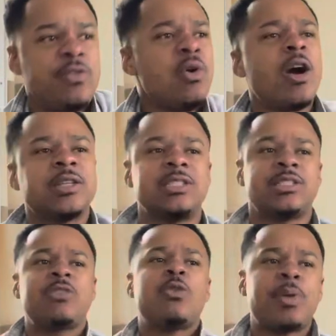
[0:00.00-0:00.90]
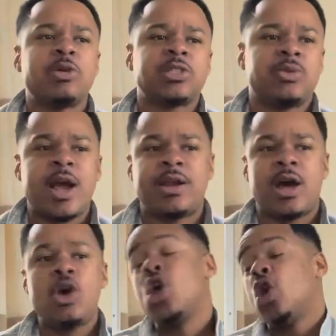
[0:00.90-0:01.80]
you are a successful person right
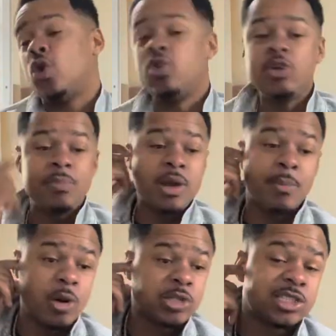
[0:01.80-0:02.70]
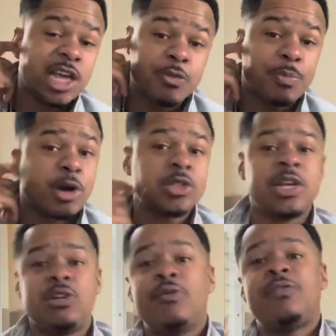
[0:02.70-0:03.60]
now, or you can be the most successful person
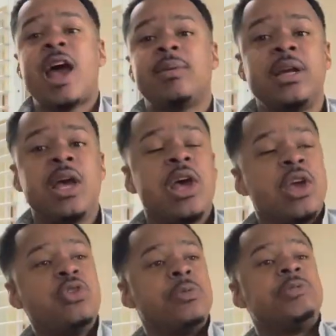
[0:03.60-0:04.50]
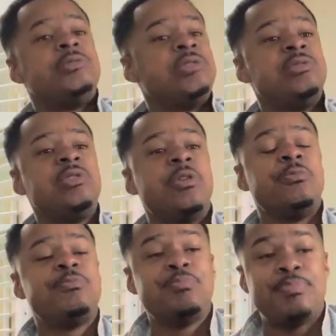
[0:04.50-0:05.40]
in your family, you the you the
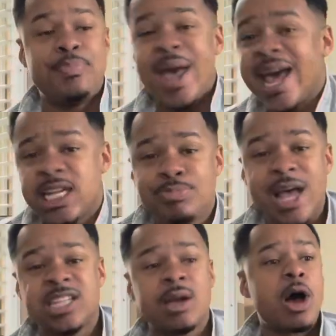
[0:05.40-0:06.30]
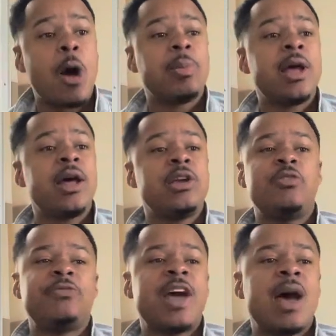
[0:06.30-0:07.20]
baddest basketball player in
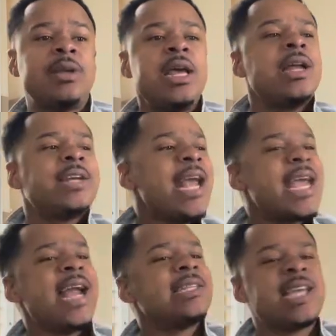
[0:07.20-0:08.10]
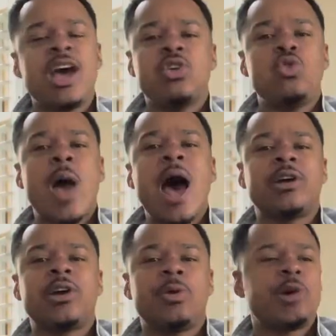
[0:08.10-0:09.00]
your family. They can't tell you how
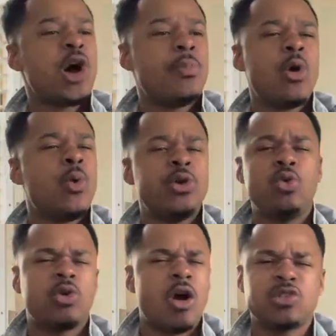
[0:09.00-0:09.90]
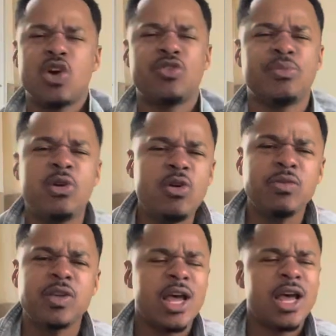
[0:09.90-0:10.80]
to come up with new crossover moves.